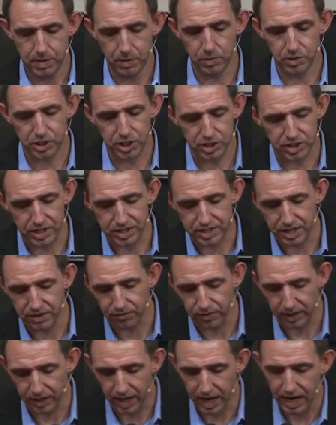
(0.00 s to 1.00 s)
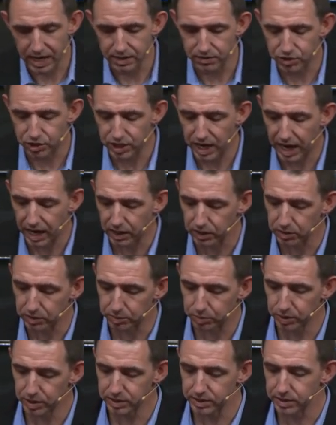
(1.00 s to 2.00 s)
It was just a different kind of shackle or
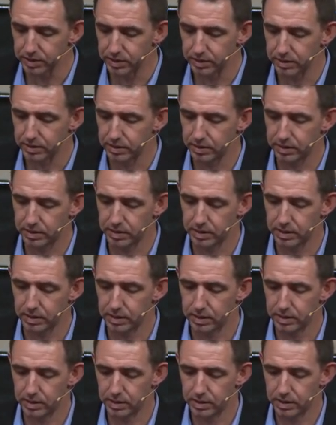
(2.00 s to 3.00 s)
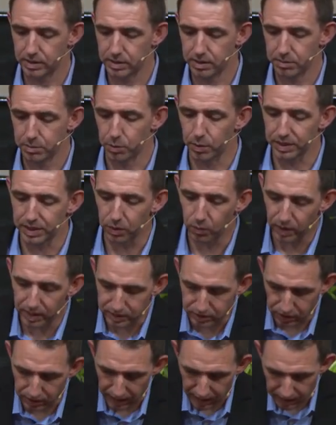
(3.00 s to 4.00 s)
prison. But when the
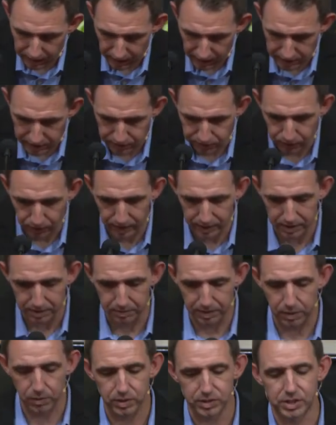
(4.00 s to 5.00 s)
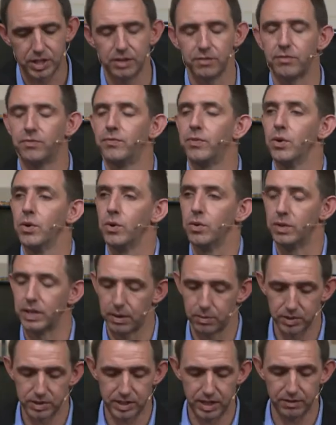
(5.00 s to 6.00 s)
Western allies freed them, they received food,
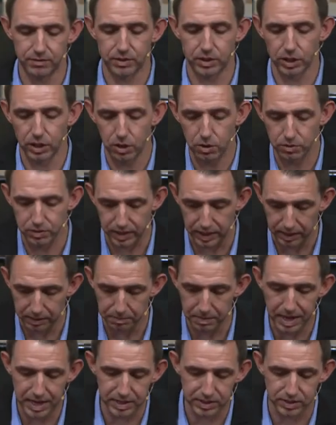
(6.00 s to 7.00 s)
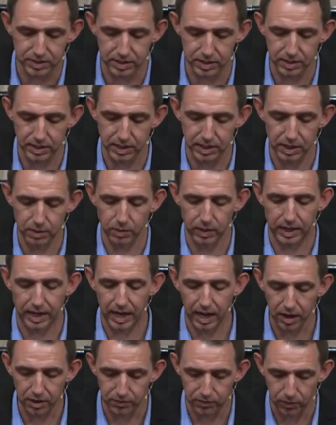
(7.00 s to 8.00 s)
they received clothing, medicine, and they were
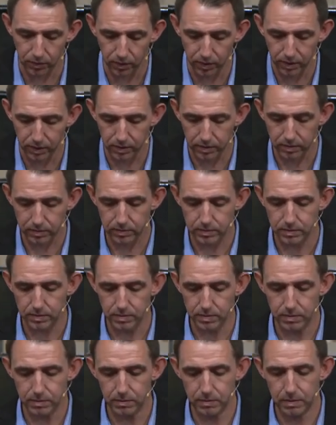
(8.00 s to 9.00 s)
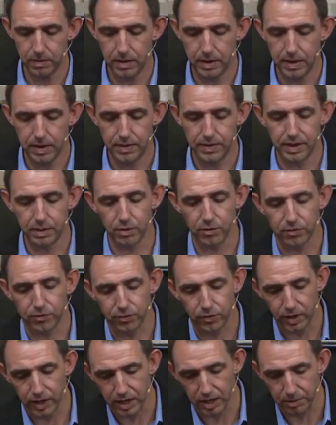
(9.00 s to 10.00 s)
cared for. They were
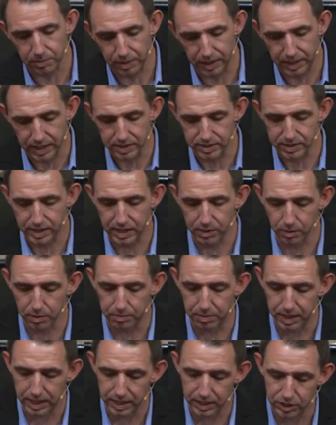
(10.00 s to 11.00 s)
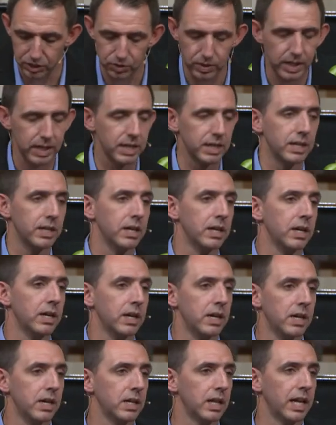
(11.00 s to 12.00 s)
freer because they were being treated
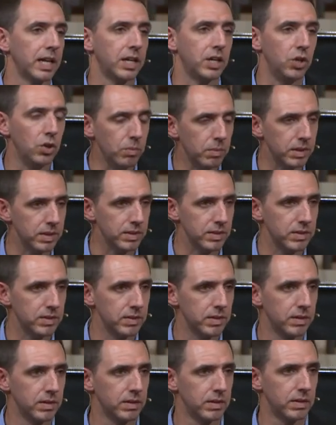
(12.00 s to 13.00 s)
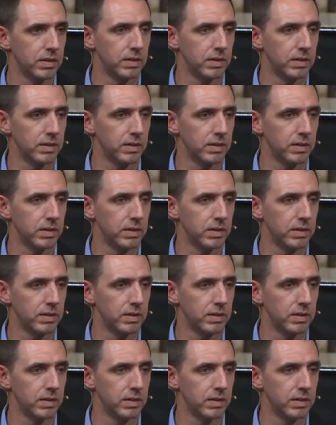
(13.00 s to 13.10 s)
like humans.